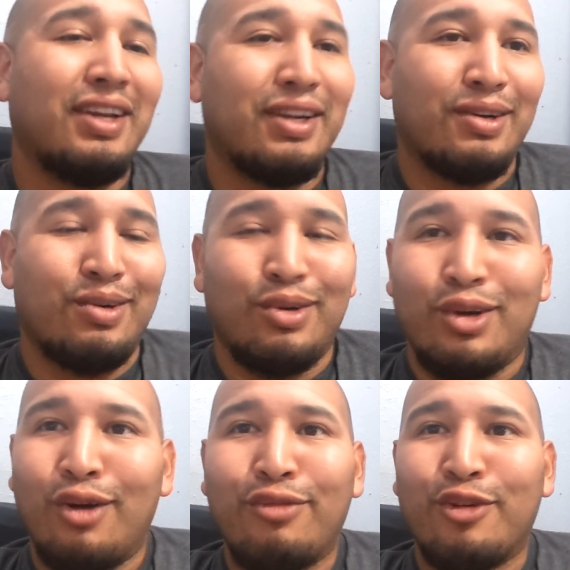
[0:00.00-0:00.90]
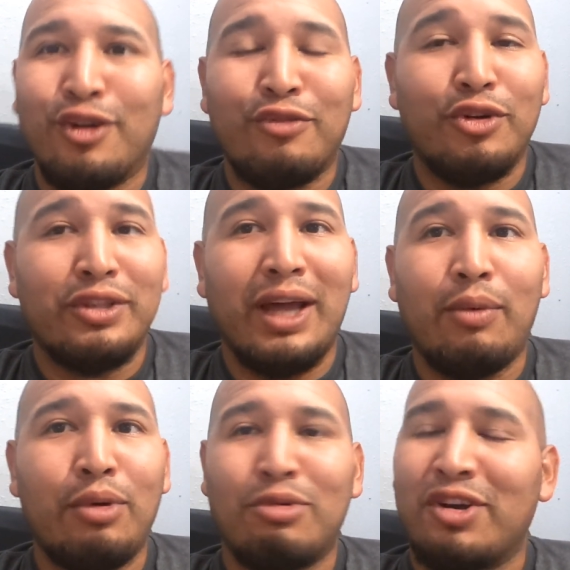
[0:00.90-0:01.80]
you know, go for it on fourth
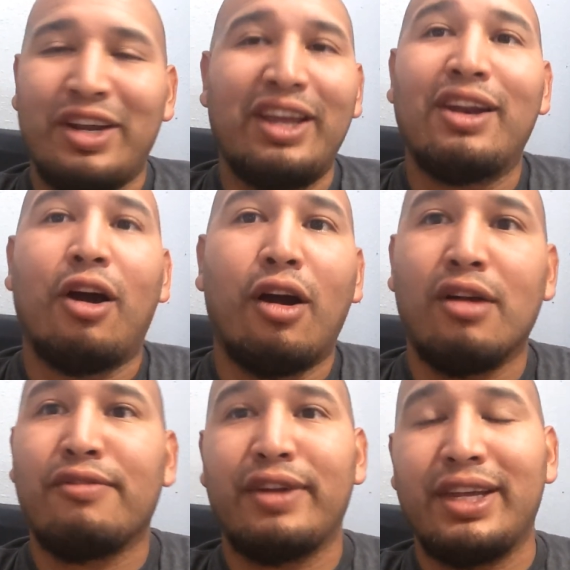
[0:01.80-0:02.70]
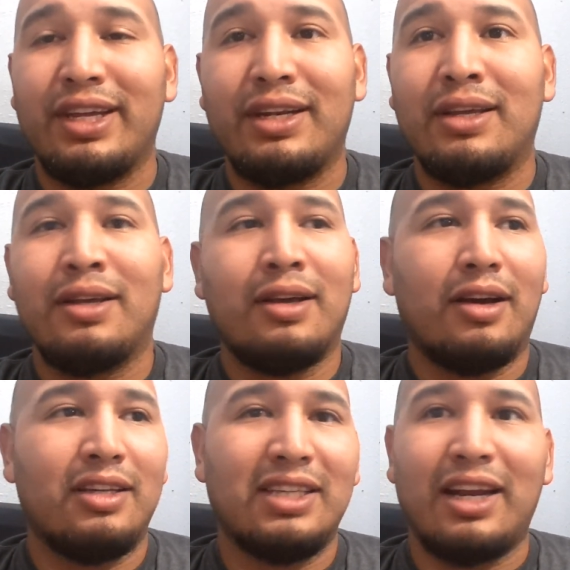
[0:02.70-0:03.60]
down when we're in our freaking
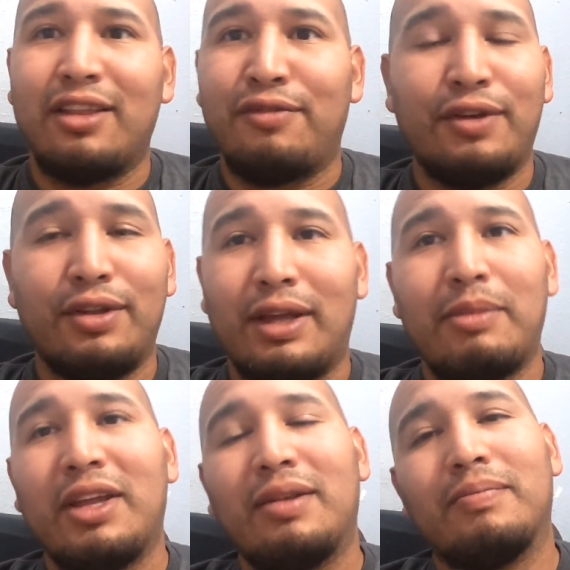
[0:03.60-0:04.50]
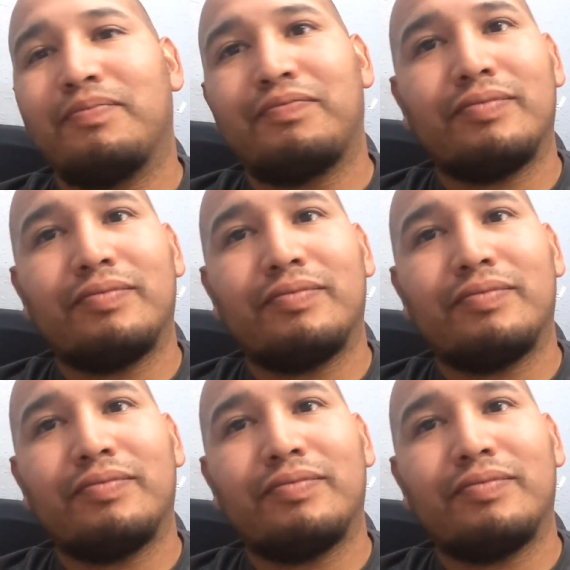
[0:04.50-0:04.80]
uh, side of the field. I mean,